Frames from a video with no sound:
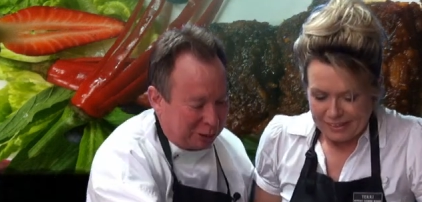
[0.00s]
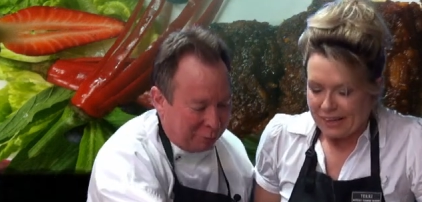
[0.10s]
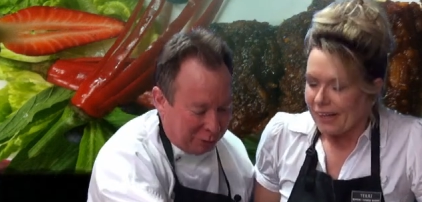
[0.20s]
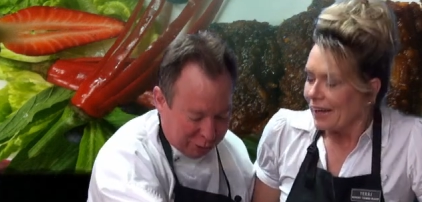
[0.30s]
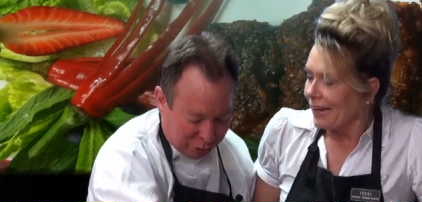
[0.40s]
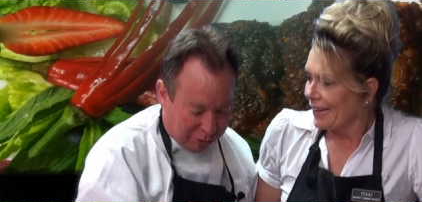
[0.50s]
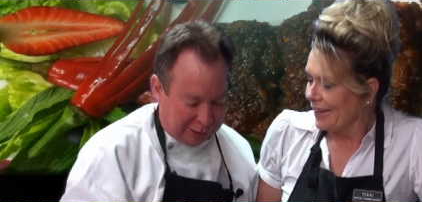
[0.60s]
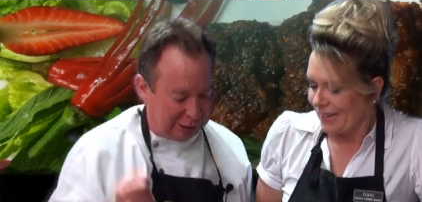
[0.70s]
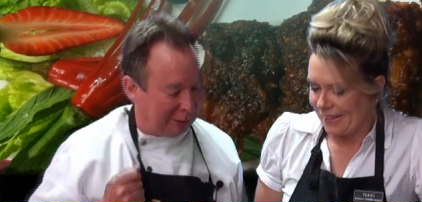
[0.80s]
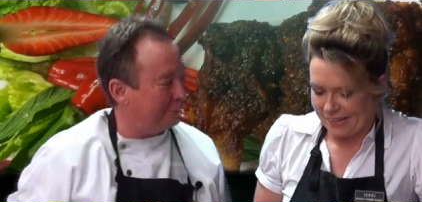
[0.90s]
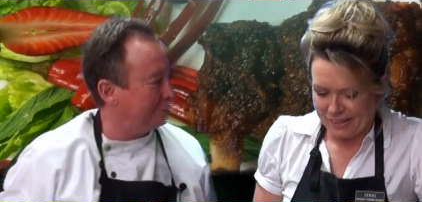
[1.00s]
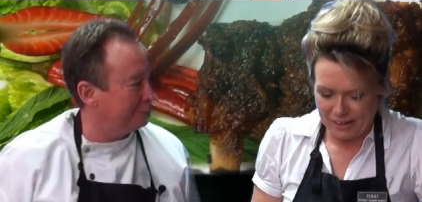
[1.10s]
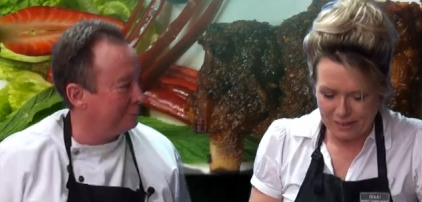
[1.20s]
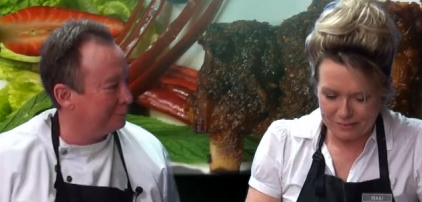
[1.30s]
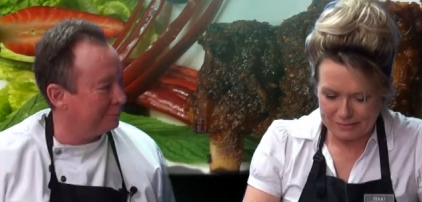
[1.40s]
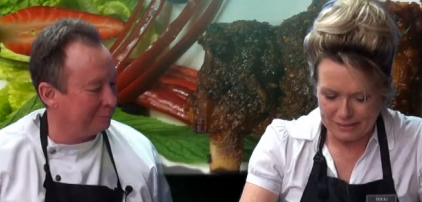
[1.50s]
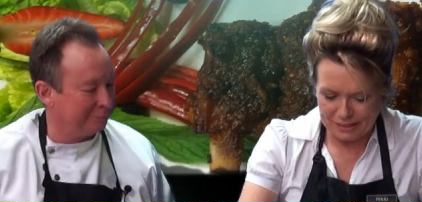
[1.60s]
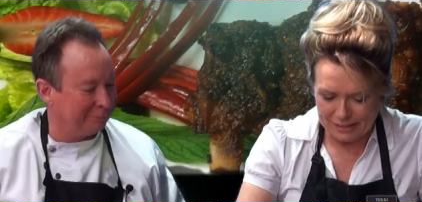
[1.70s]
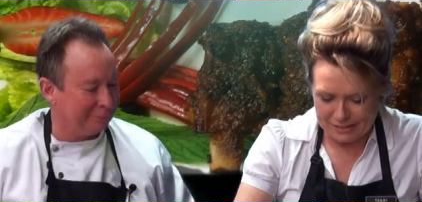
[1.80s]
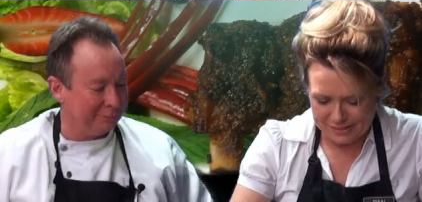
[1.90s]
Speaker 1: do you want to try some?
Speaker 2: Oh,
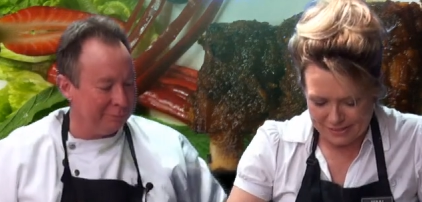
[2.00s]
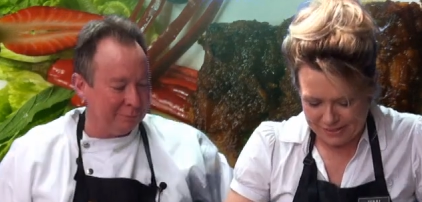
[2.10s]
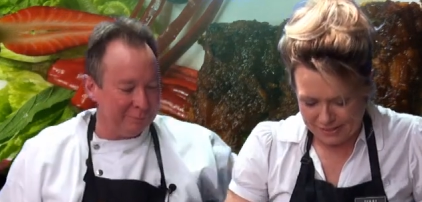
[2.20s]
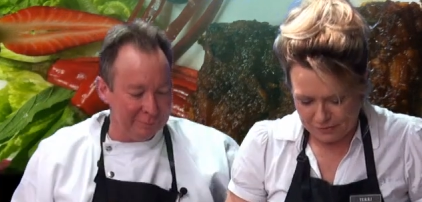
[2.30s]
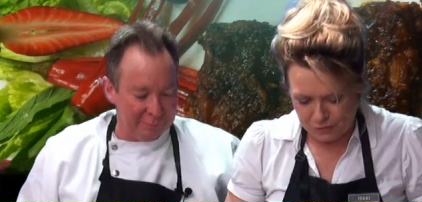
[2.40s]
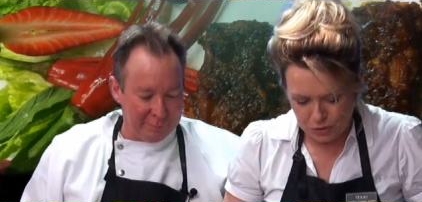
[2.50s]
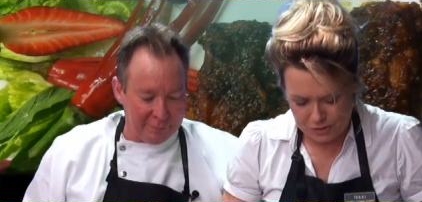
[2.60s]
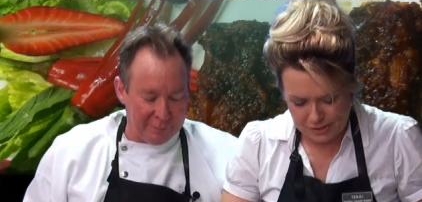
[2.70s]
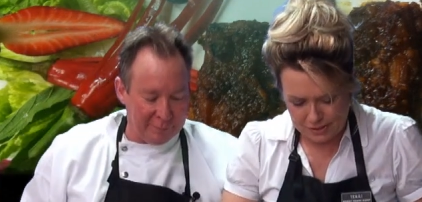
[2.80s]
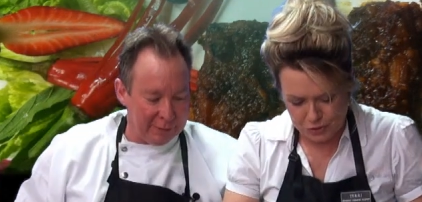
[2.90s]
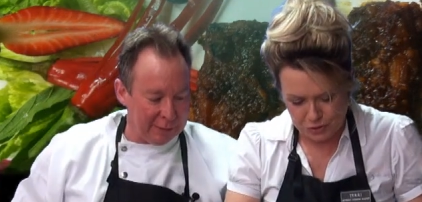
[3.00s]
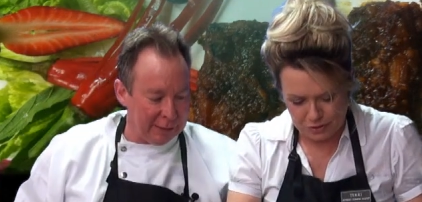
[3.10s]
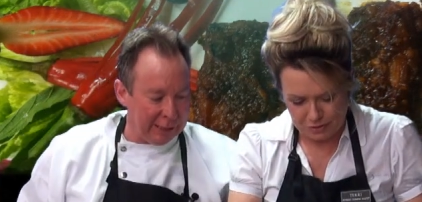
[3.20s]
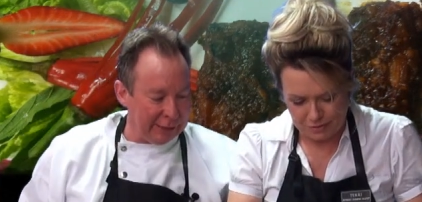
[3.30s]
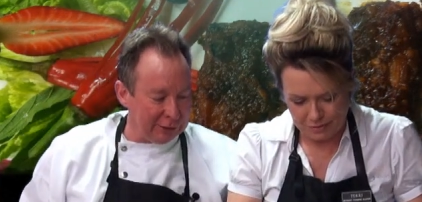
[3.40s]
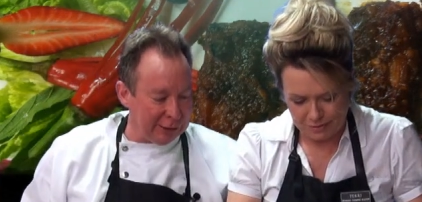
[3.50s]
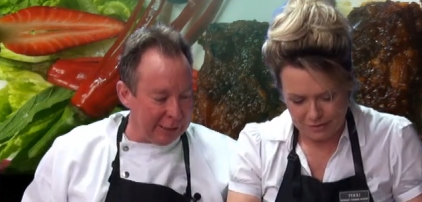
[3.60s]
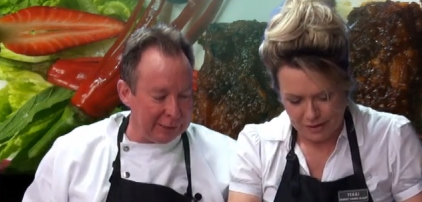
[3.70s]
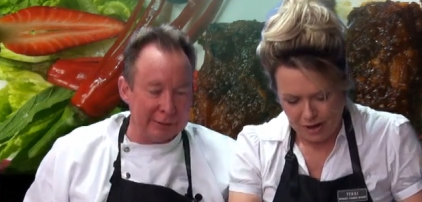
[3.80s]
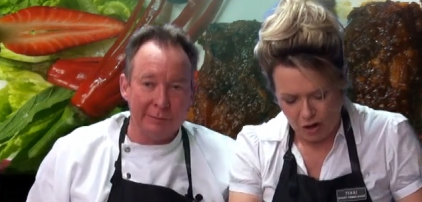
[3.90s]
yes. Of course I do. That's
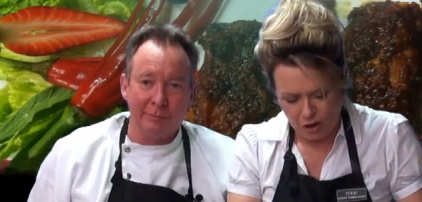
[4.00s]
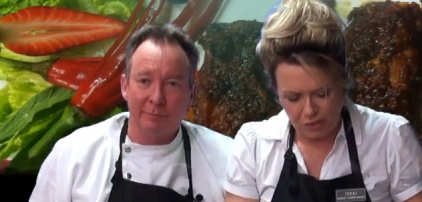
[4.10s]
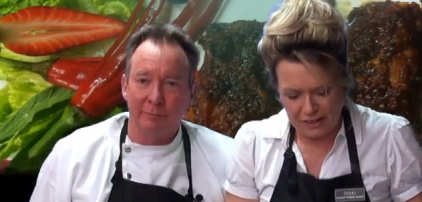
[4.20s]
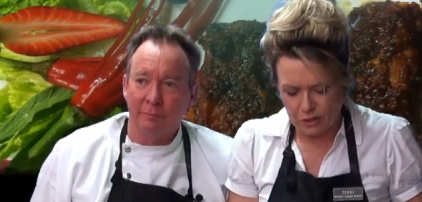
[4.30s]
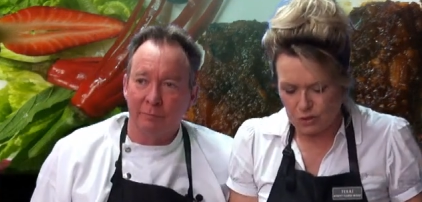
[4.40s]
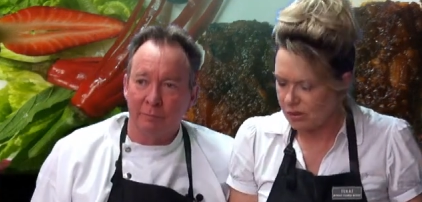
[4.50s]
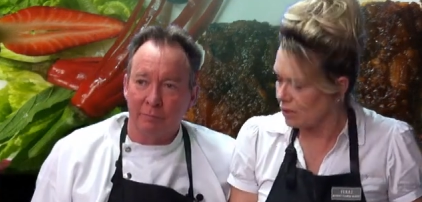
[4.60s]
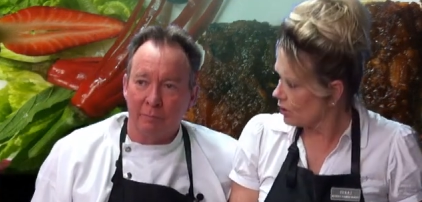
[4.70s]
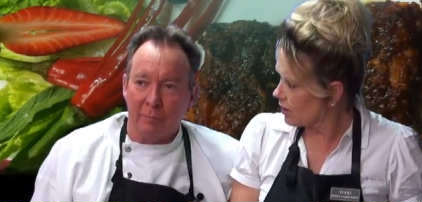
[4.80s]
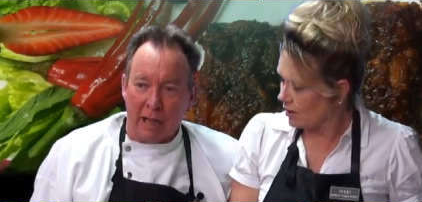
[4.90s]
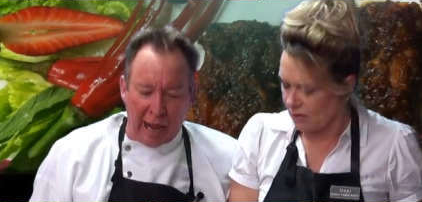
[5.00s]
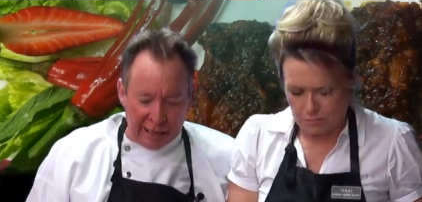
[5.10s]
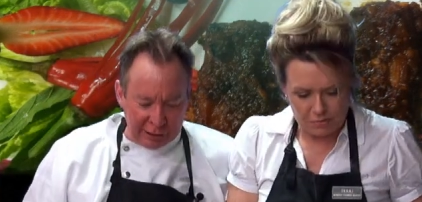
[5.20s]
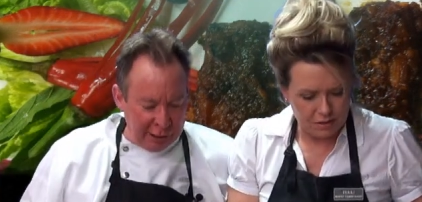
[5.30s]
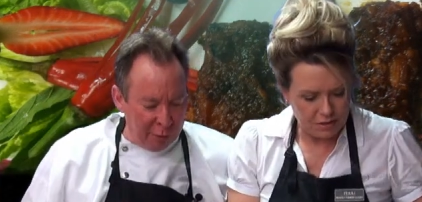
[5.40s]
it. Oh, they're good. Look at them.
Speaker 1: And you